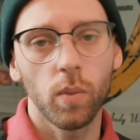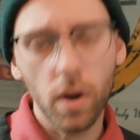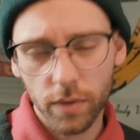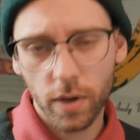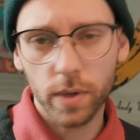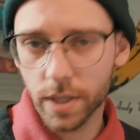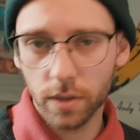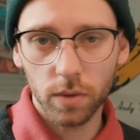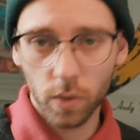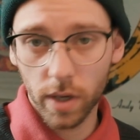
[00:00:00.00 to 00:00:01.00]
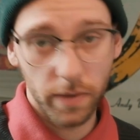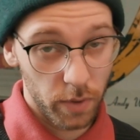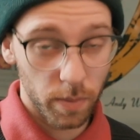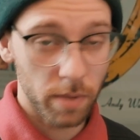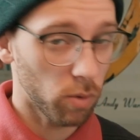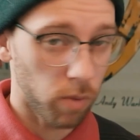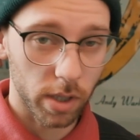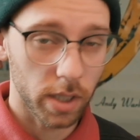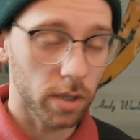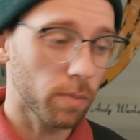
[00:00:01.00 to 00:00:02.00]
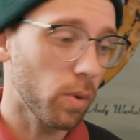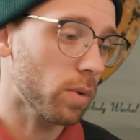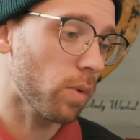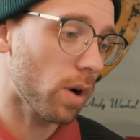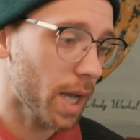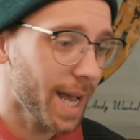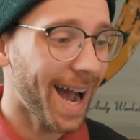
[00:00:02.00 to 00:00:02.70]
While there were still quite a few people walking on the boardwalk,